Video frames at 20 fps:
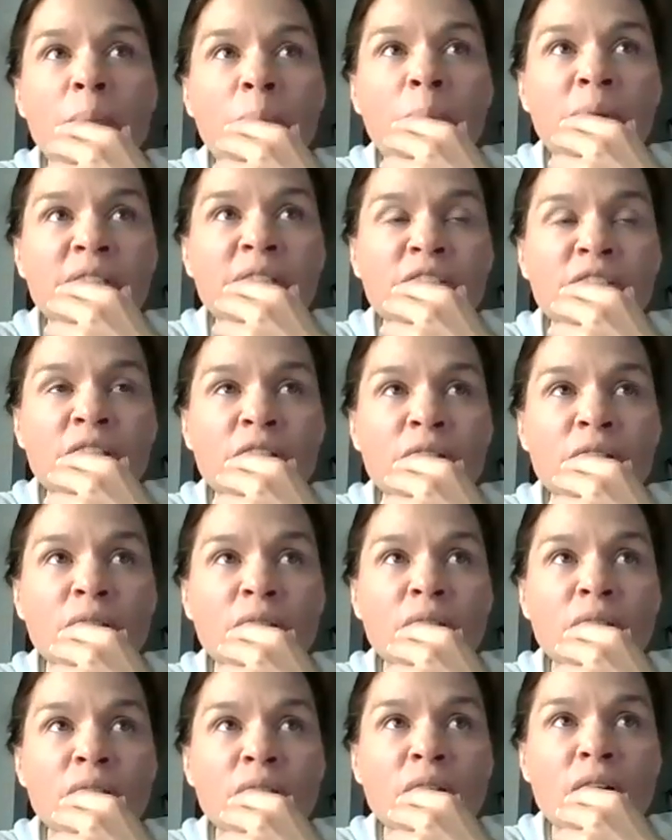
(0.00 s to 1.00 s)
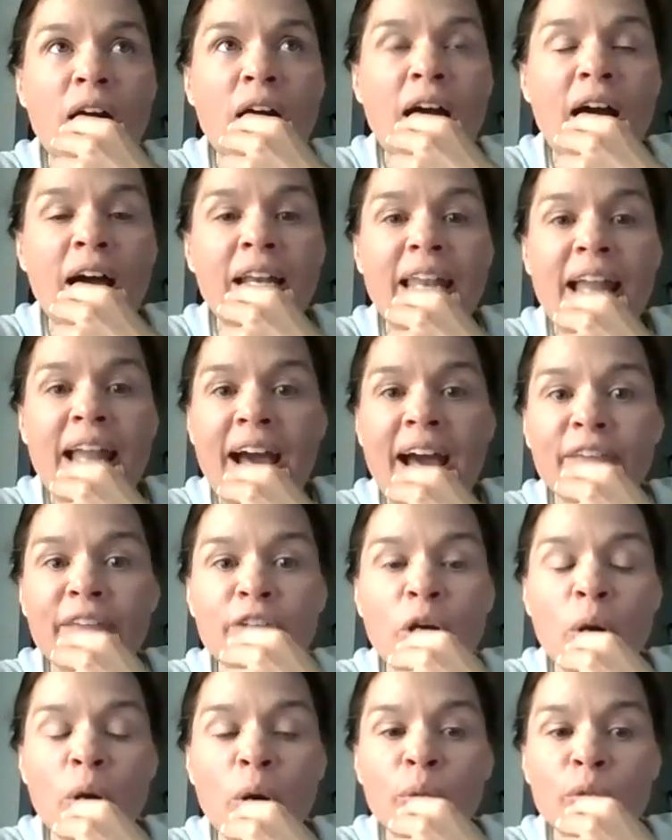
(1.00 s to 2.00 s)
personal
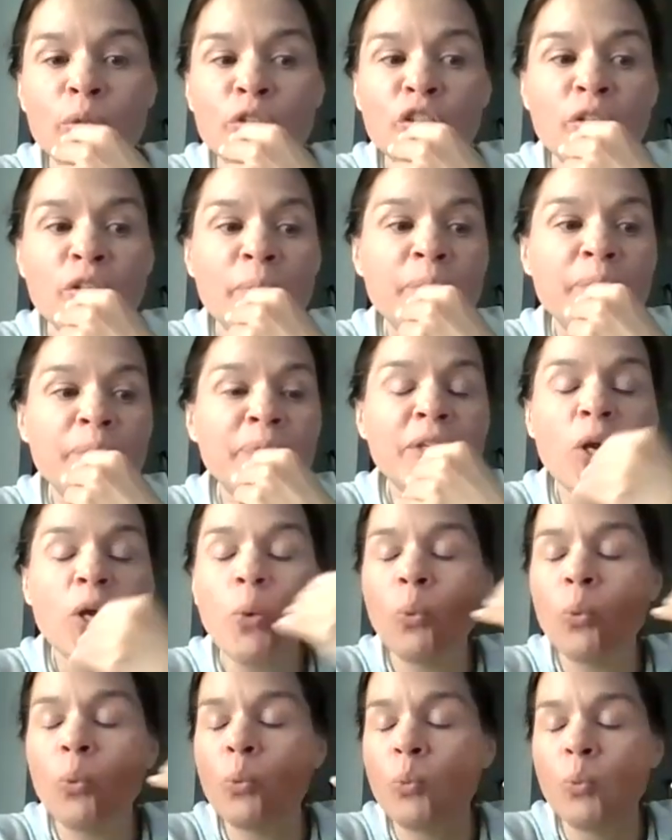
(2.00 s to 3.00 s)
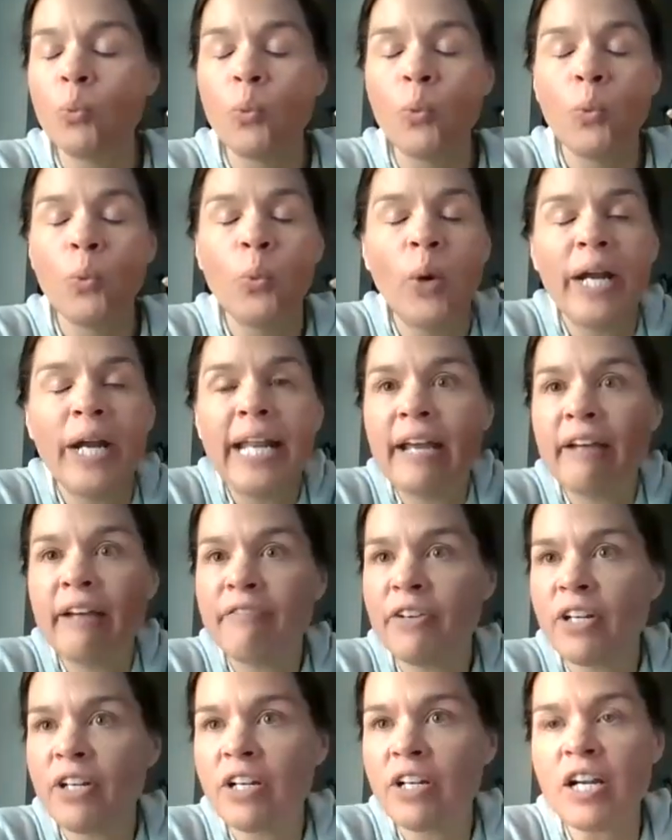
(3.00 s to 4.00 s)
life coach,
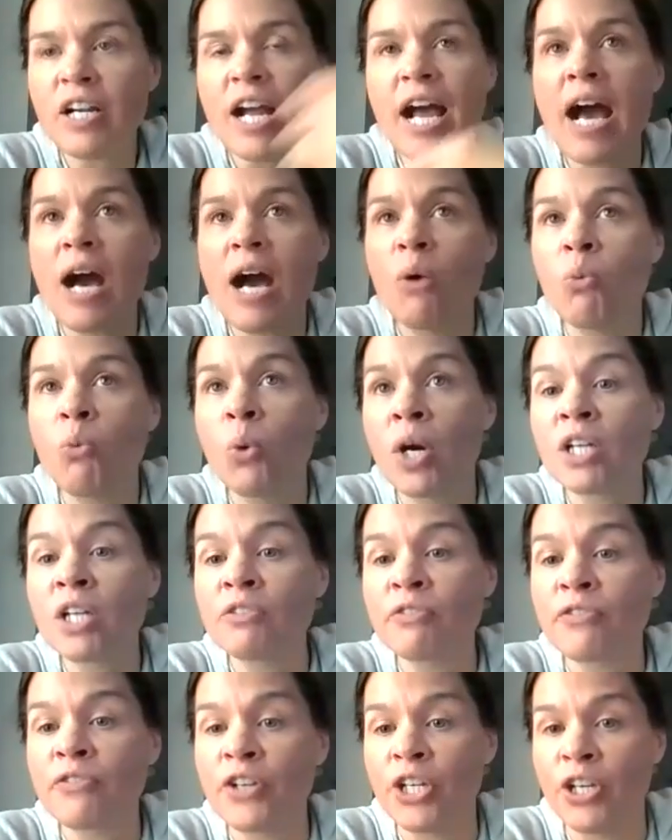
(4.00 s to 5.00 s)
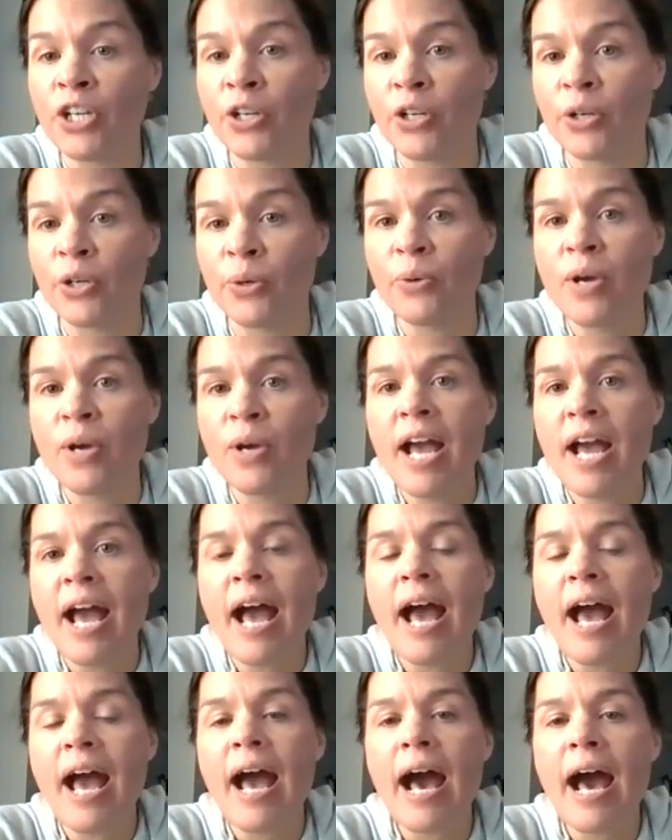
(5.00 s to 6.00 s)
whatever works for you,
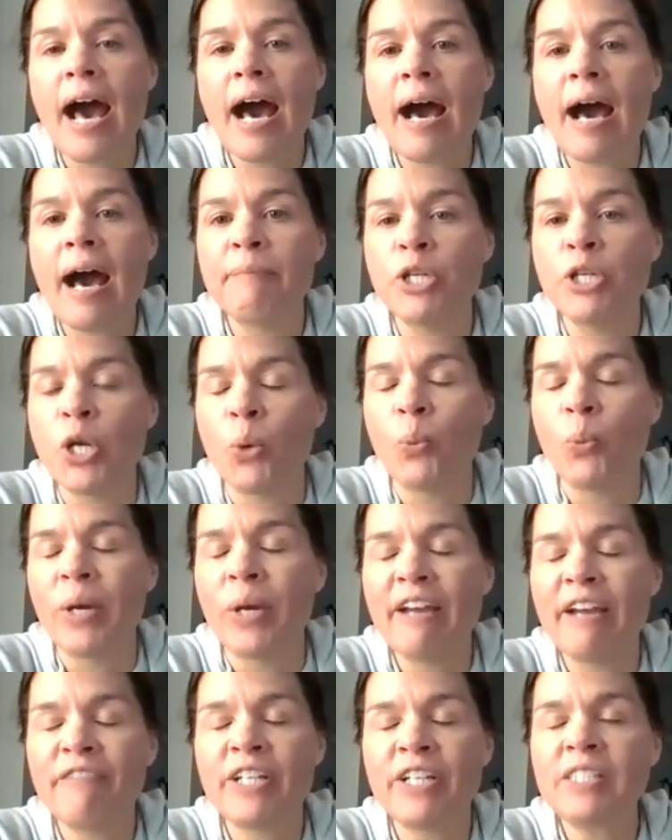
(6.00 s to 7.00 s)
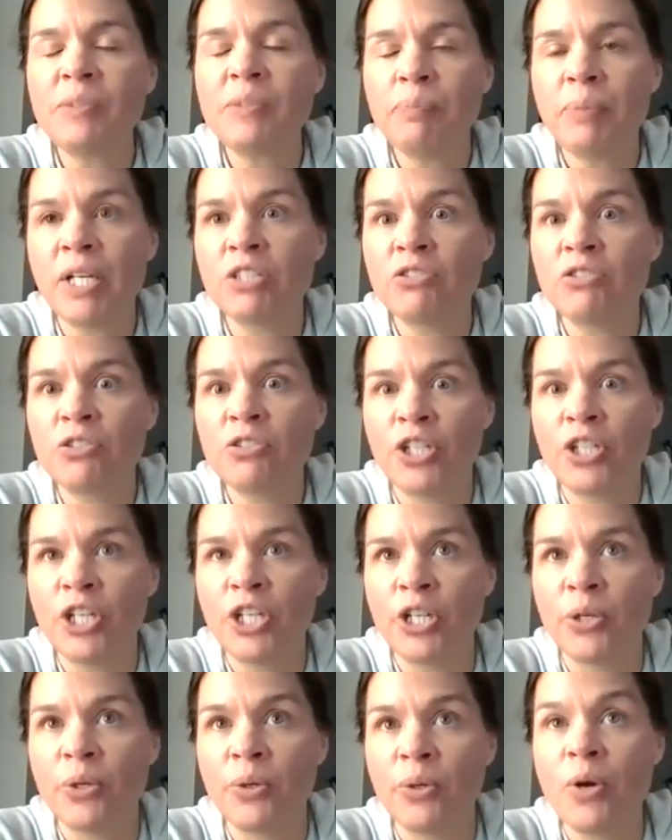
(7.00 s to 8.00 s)
whatever speaks to
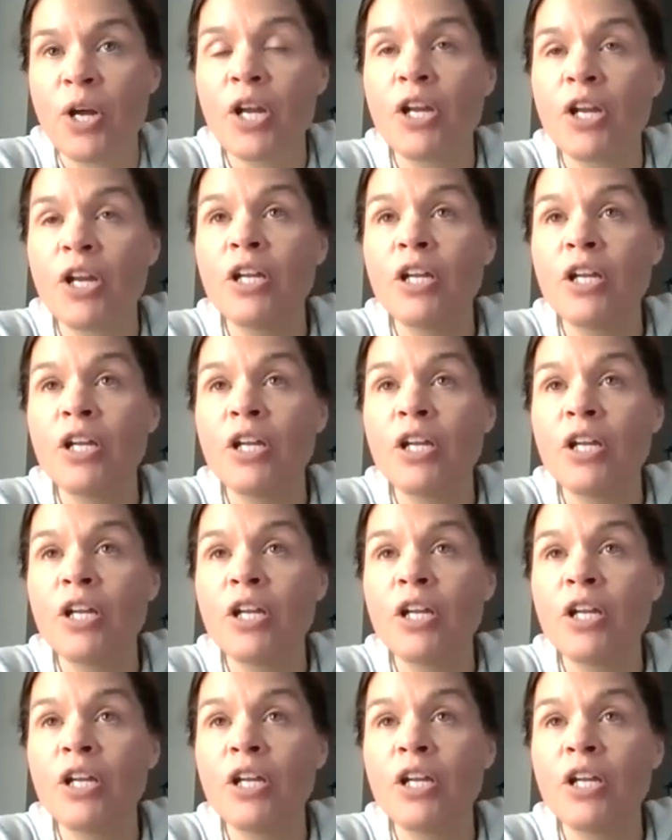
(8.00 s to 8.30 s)
you,